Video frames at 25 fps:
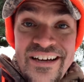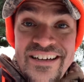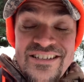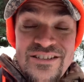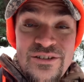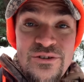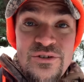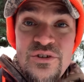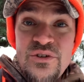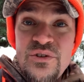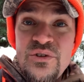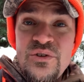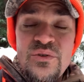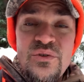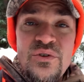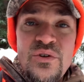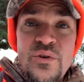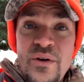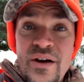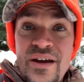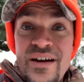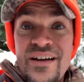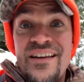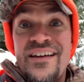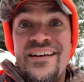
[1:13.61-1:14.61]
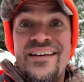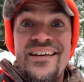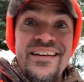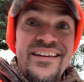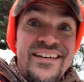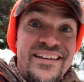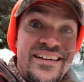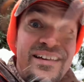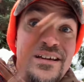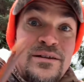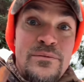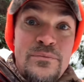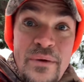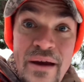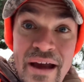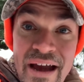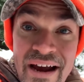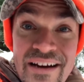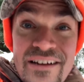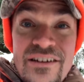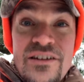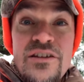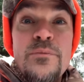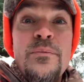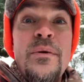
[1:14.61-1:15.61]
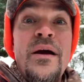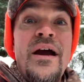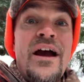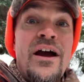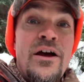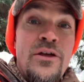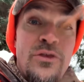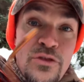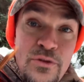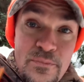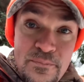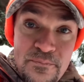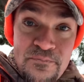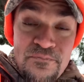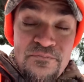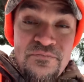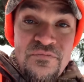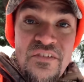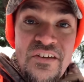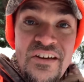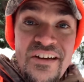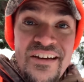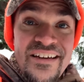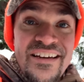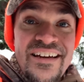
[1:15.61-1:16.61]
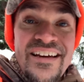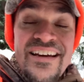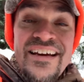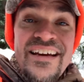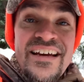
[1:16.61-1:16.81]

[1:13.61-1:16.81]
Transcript: So you, you don't know how to like get back to the path, okay?